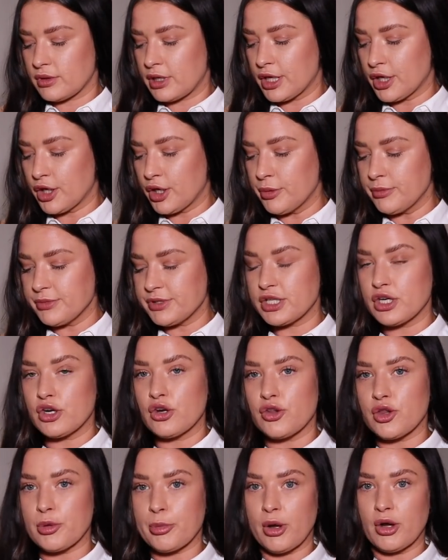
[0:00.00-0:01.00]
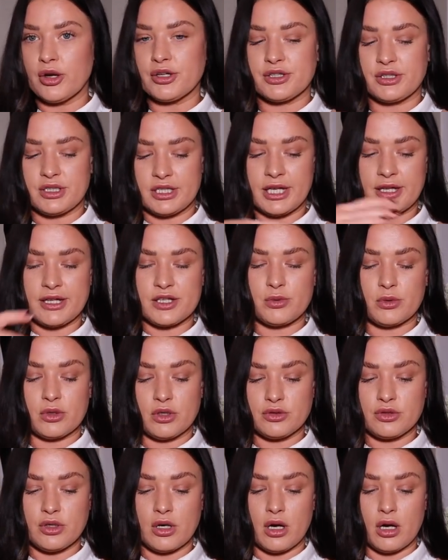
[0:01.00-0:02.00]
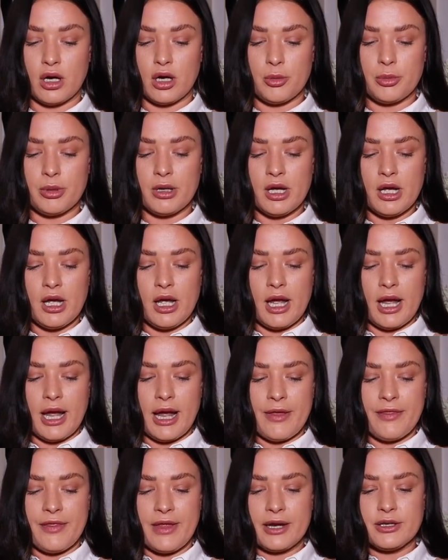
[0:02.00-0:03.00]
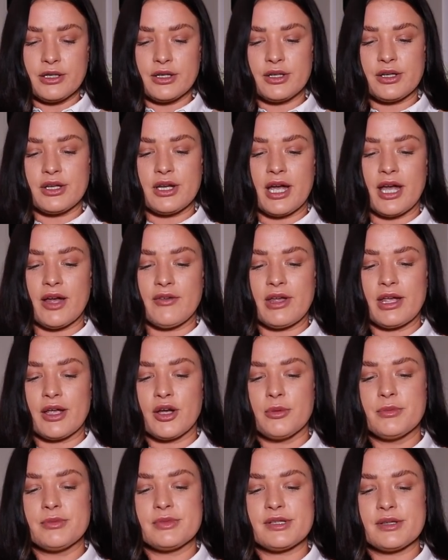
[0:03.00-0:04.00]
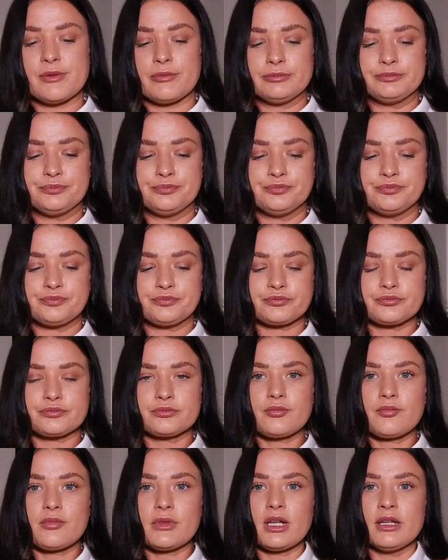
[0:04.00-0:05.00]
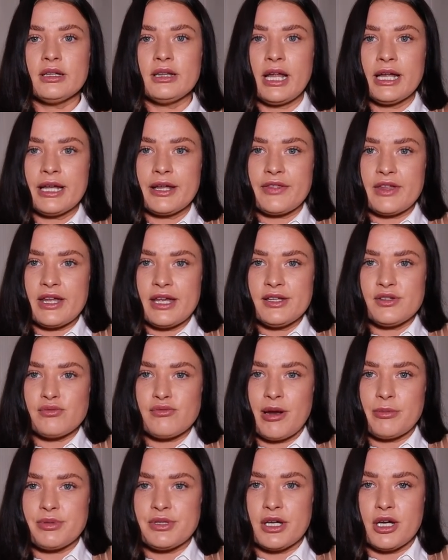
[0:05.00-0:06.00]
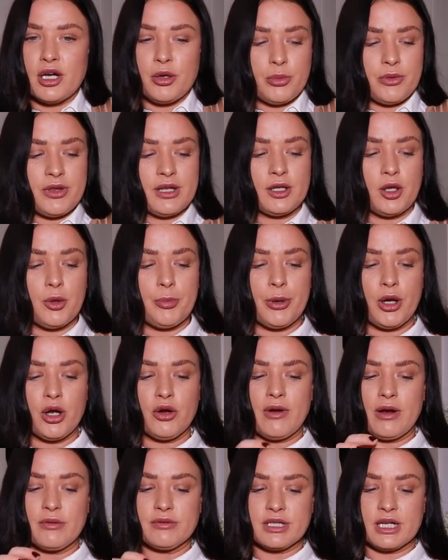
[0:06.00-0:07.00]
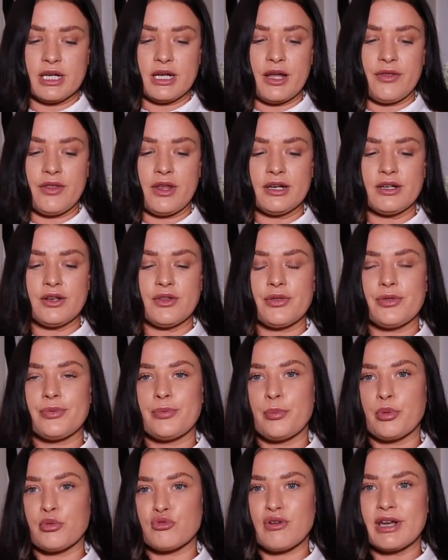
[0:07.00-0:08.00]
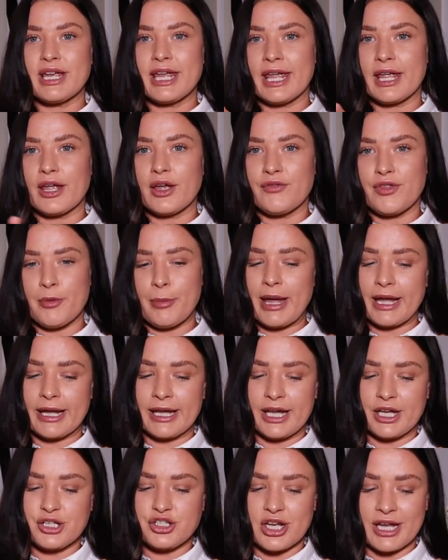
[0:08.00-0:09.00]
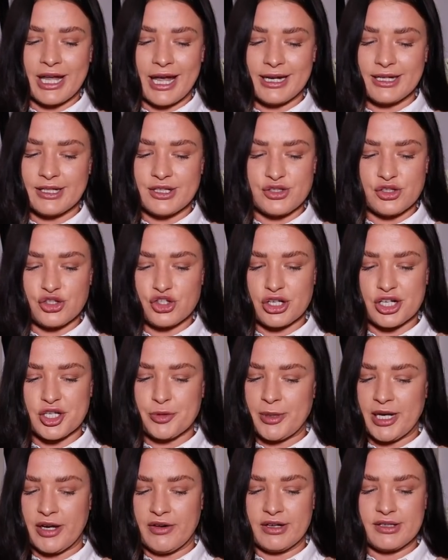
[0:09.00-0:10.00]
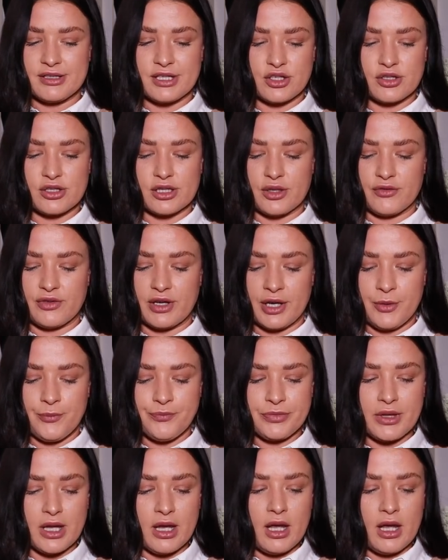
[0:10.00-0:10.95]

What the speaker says: It comes in another box and then you get this one on top. And then you have, it comes like this, wrapped up with a little bow around it. And then breaking up the package, again, is such an experience. I just love it.